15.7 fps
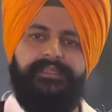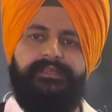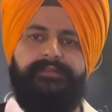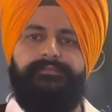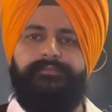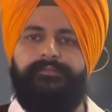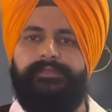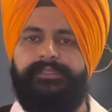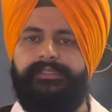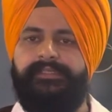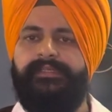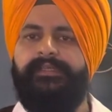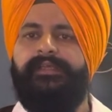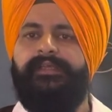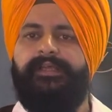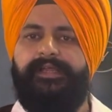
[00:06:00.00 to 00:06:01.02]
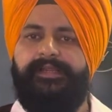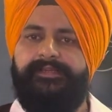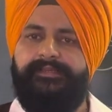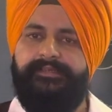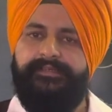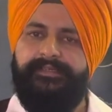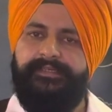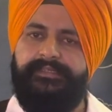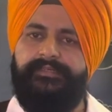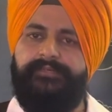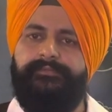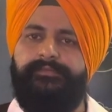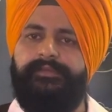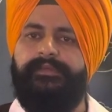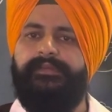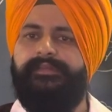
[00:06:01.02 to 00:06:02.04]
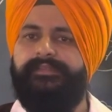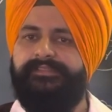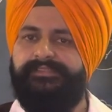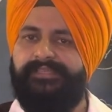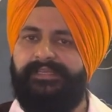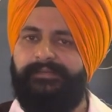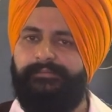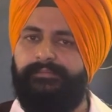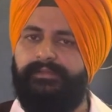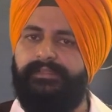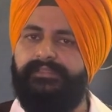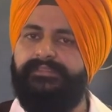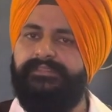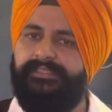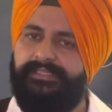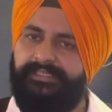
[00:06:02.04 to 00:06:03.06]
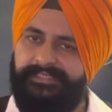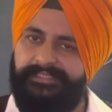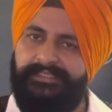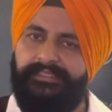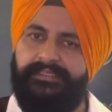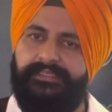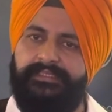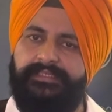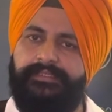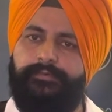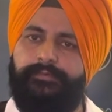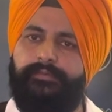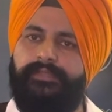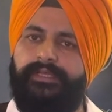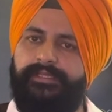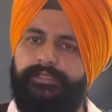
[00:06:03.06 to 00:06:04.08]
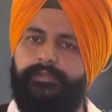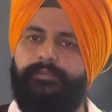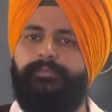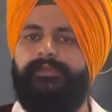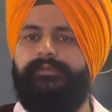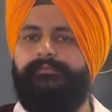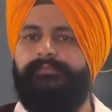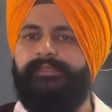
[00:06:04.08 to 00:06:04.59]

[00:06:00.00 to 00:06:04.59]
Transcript: carefully, and it will resembles clinically to the human